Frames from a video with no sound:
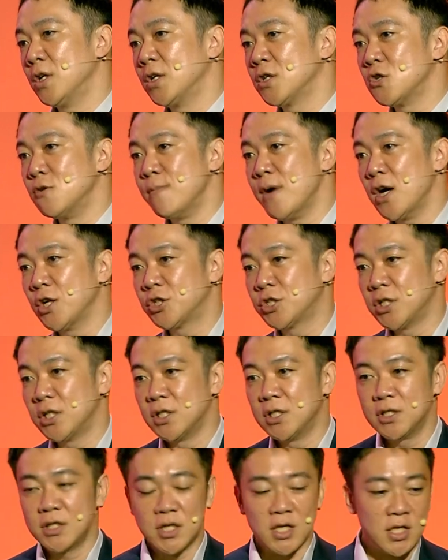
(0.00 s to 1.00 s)

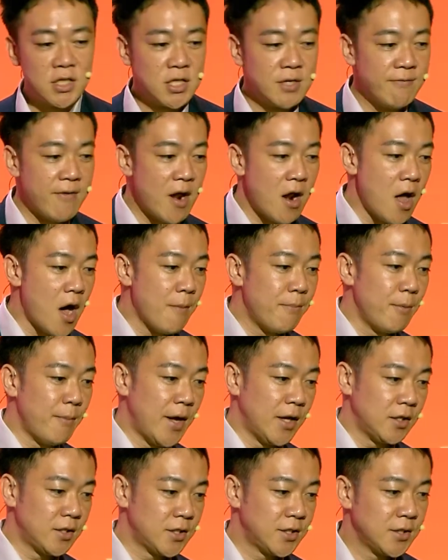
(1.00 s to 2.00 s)
commercial
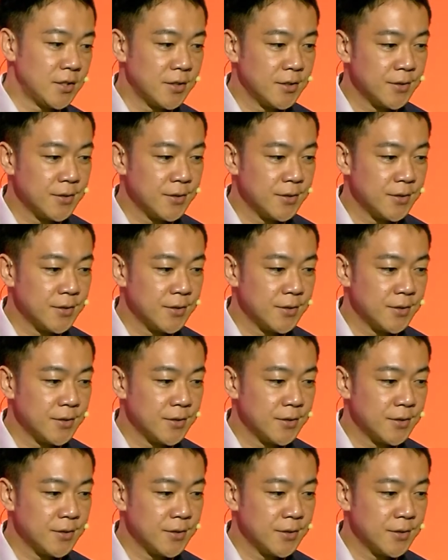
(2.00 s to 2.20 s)
development.